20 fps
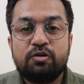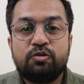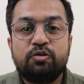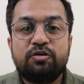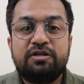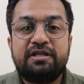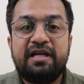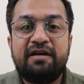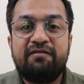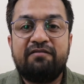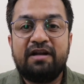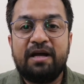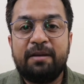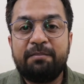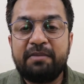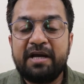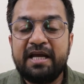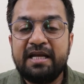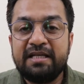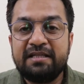to
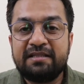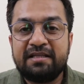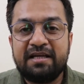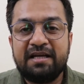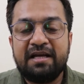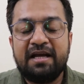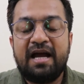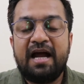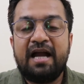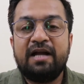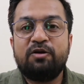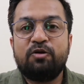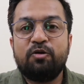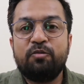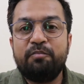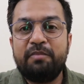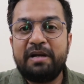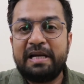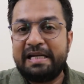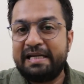develop anything and to
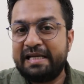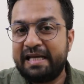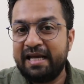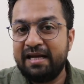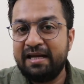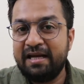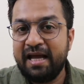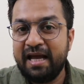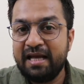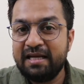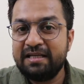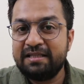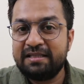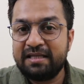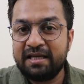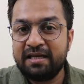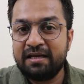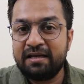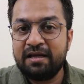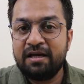maintain
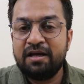anything,